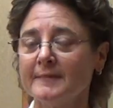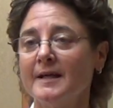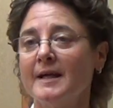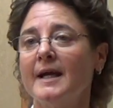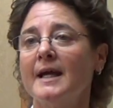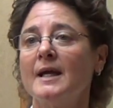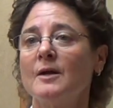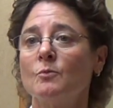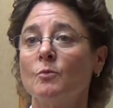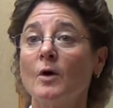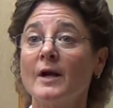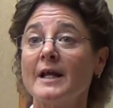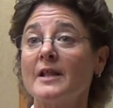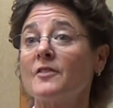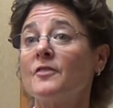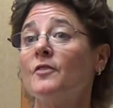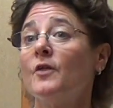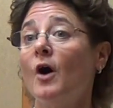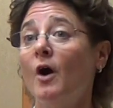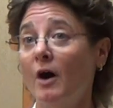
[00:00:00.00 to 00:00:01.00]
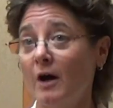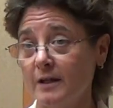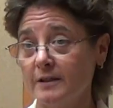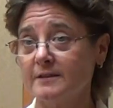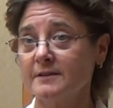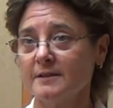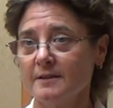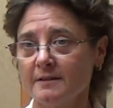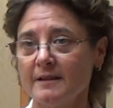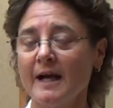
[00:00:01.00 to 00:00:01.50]
and what it
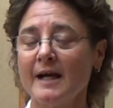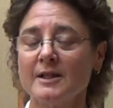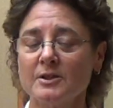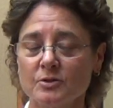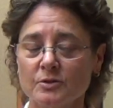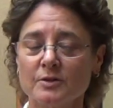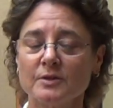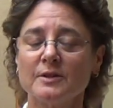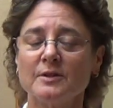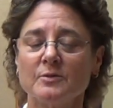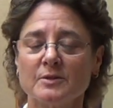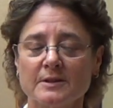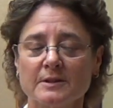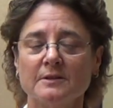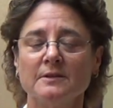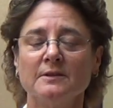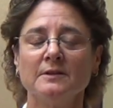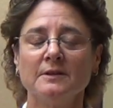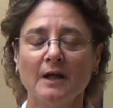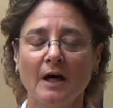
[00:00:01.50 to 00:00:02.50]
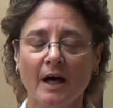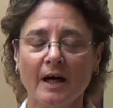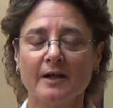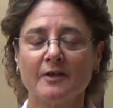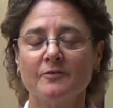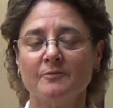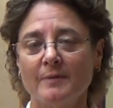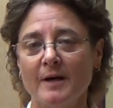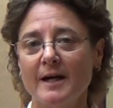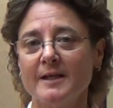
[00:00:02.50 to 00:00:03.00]
thought. That truly was a lot
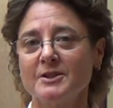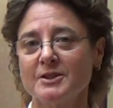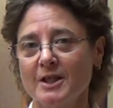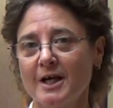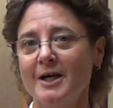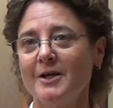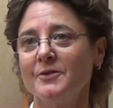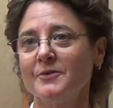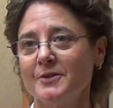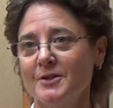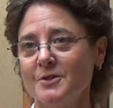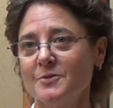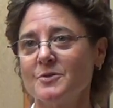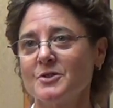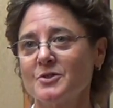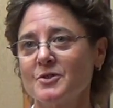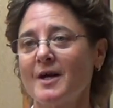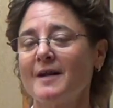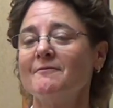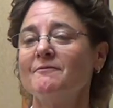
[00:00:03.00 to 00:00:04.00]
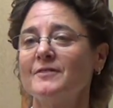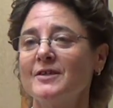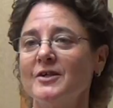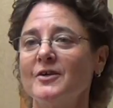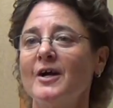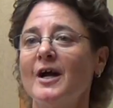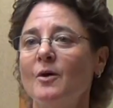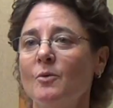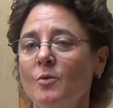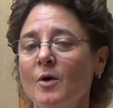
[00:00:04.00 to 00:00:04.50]
of my childhood, was trying to
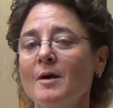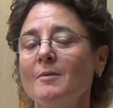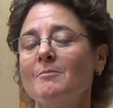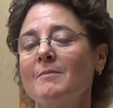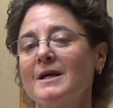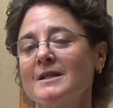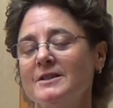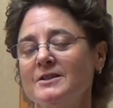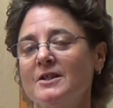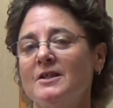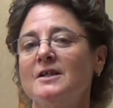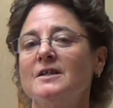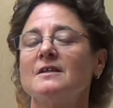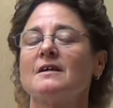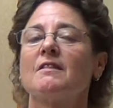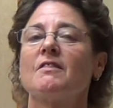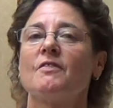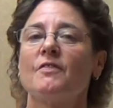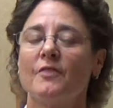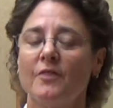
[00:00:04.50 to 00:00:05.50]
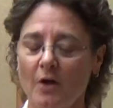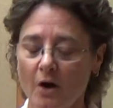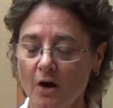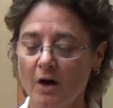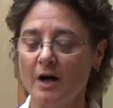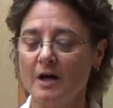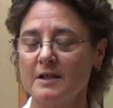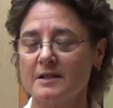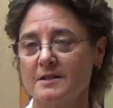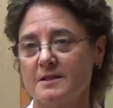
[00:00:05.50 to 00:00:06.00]
figure out what my dog
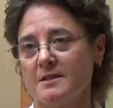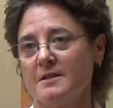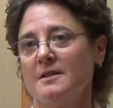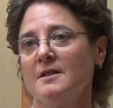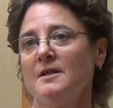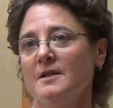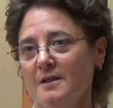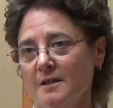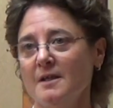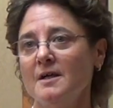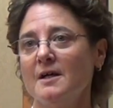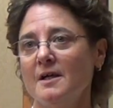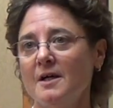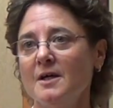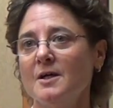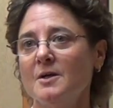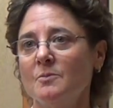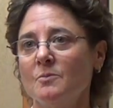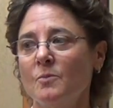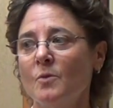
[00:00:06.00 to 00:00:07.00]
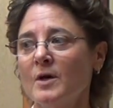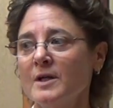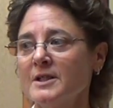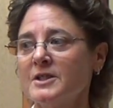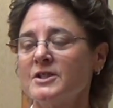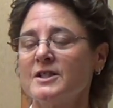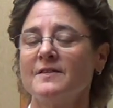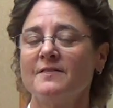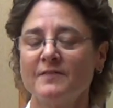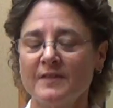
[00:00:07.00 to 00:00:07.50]
thought. What
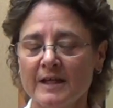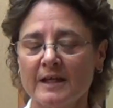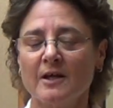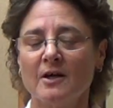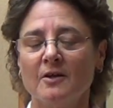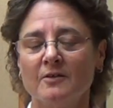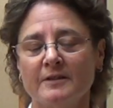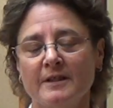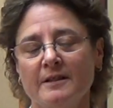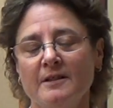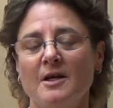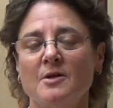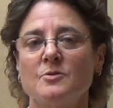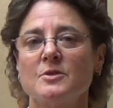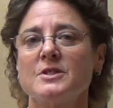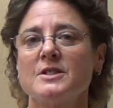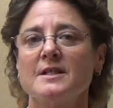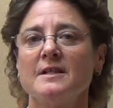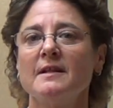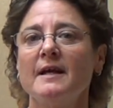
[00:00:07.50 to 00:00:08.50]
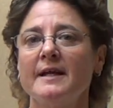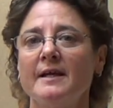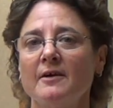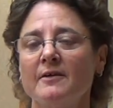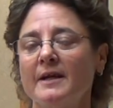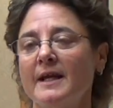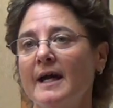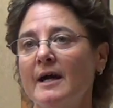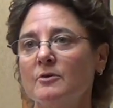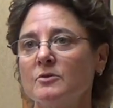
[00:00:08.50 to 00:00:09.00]
did she think all day long when she laid
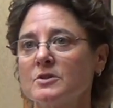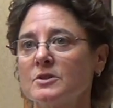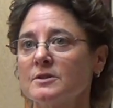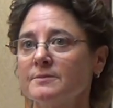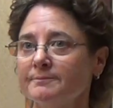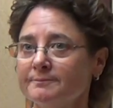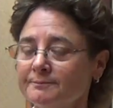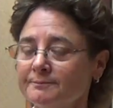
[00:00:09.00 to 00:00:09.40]
on the couch?